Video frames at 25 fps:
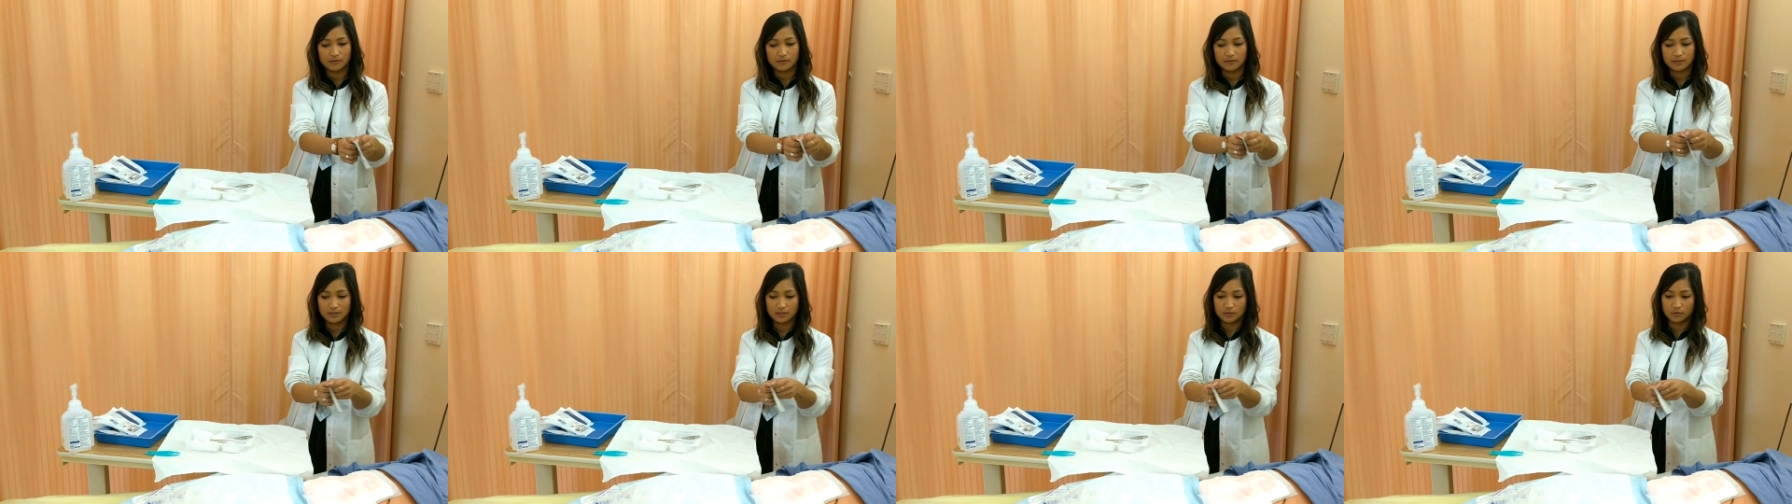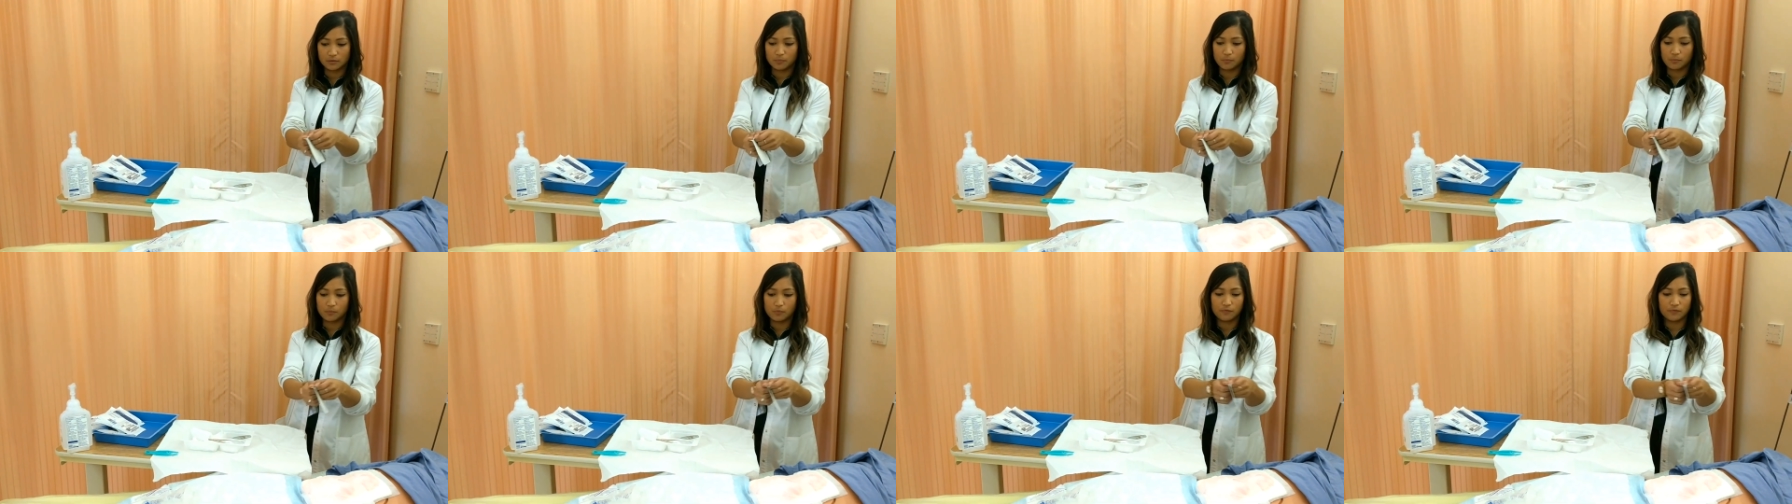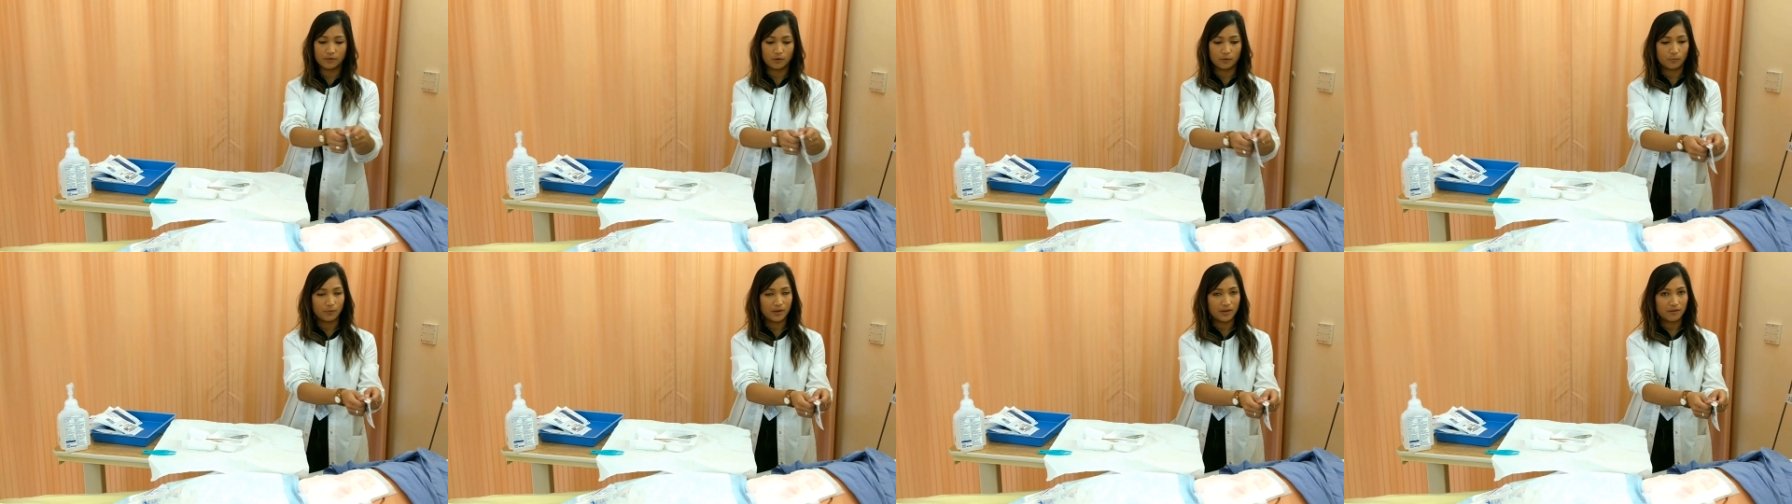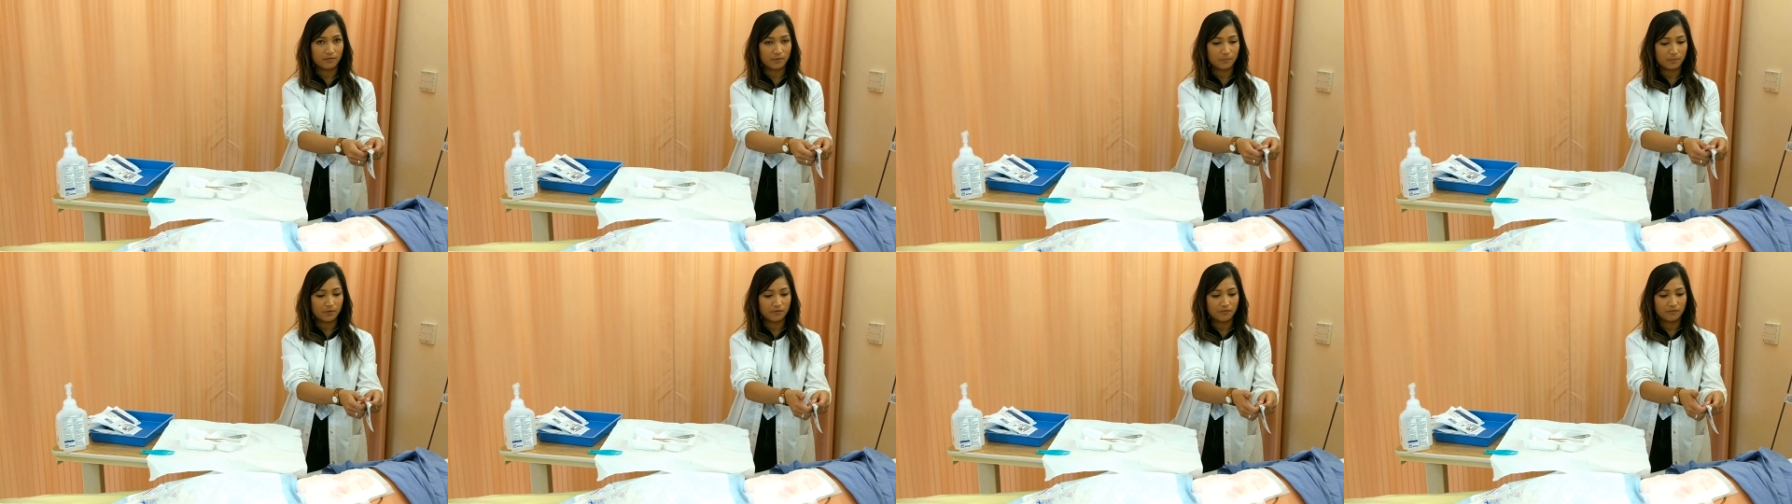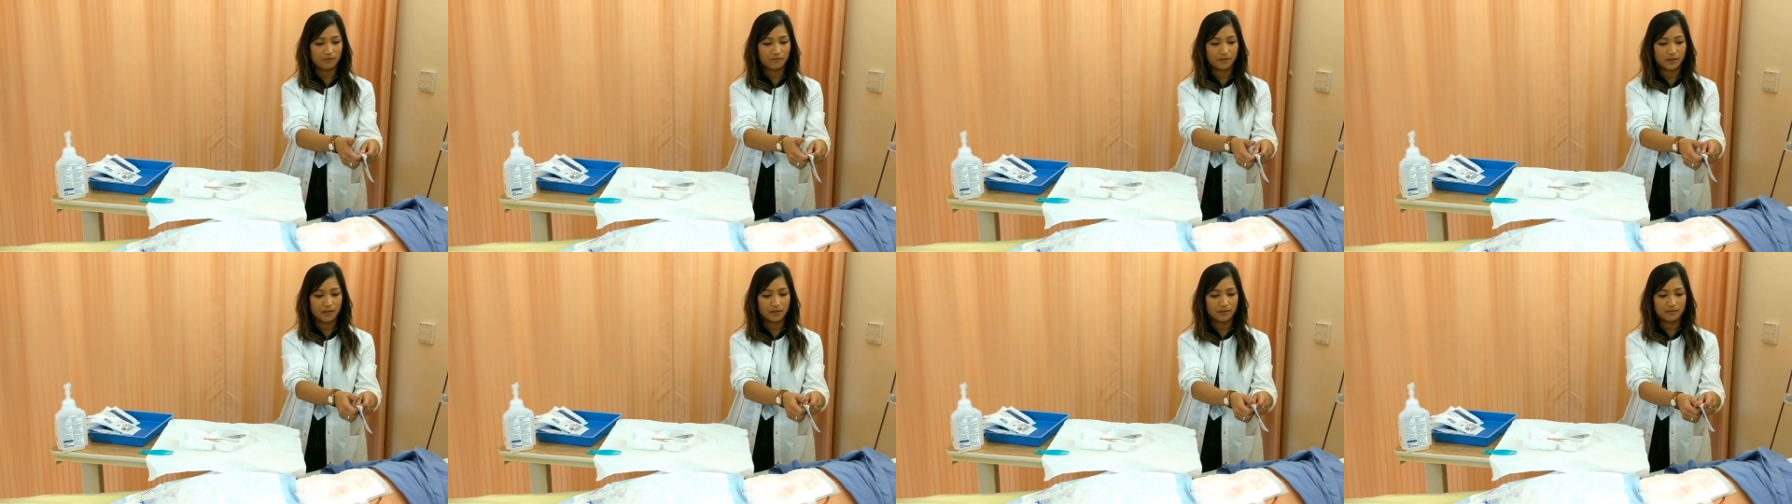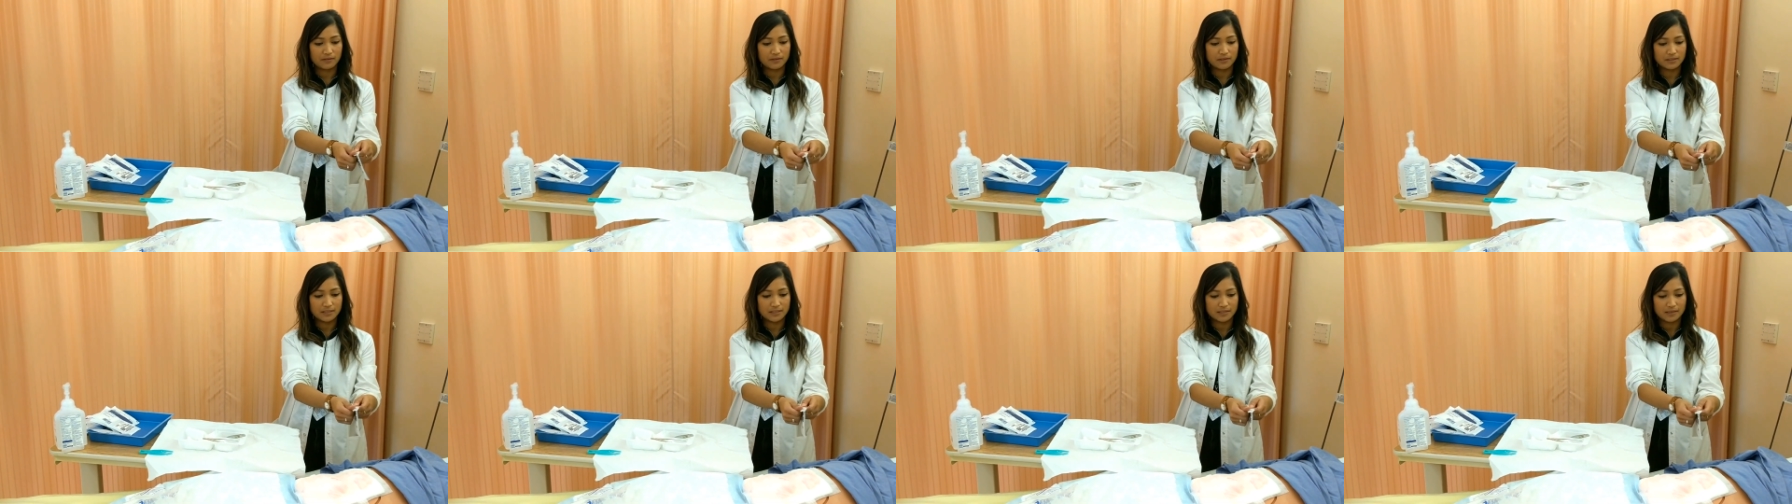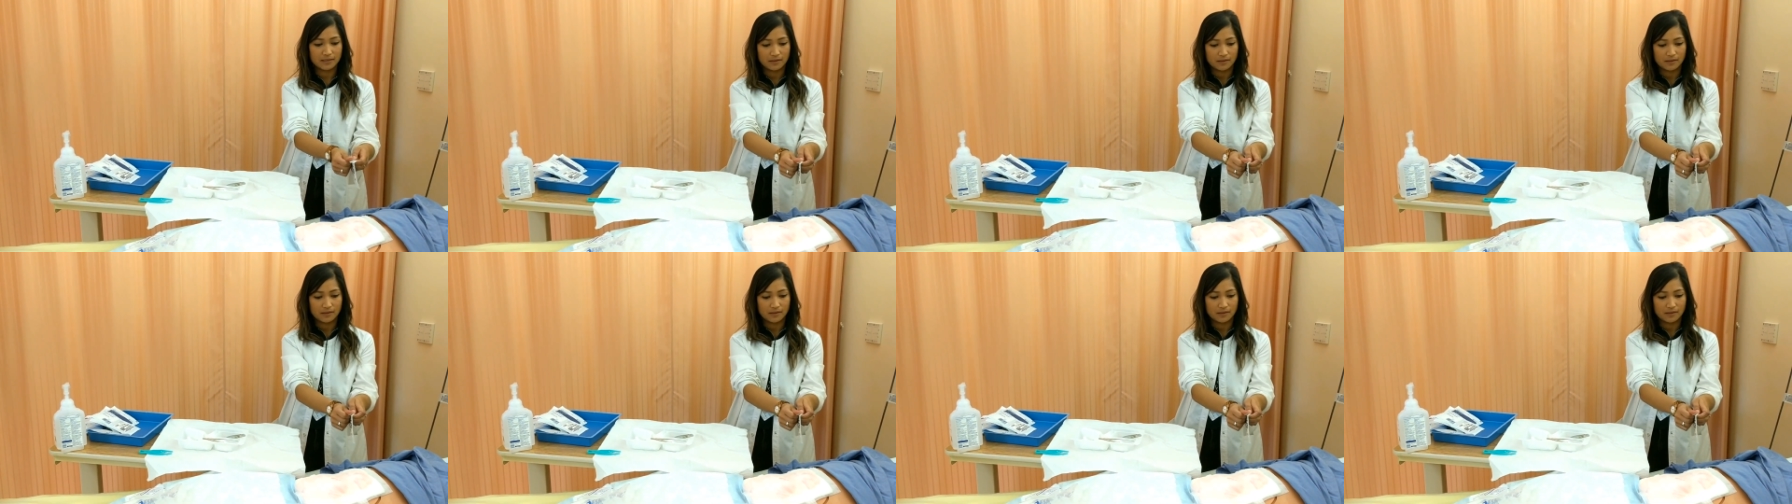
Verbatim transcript: so move it away from your field,